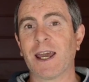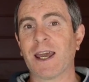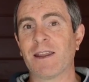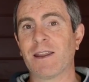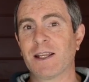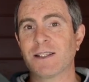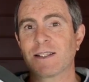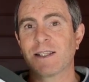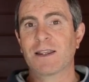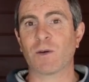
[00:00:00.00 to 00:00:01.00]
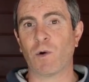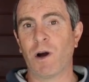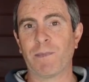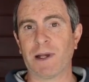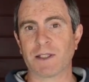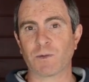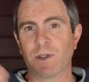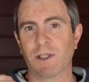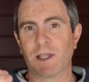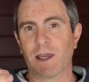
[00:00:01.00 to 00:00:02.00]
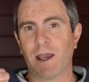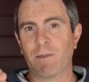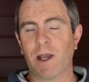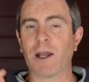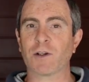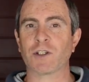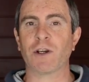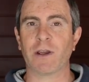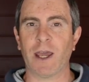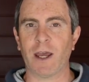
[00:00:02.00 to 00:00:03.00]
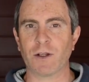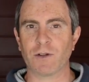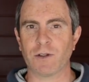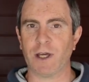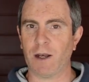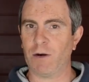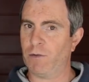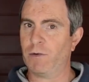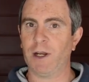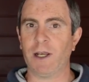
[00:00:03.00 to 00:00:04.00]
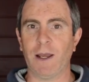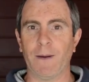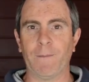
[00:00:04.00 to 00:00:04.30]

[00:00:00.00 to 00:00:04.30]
and then set the white balance within the camera, and I'll show you how to do that right now.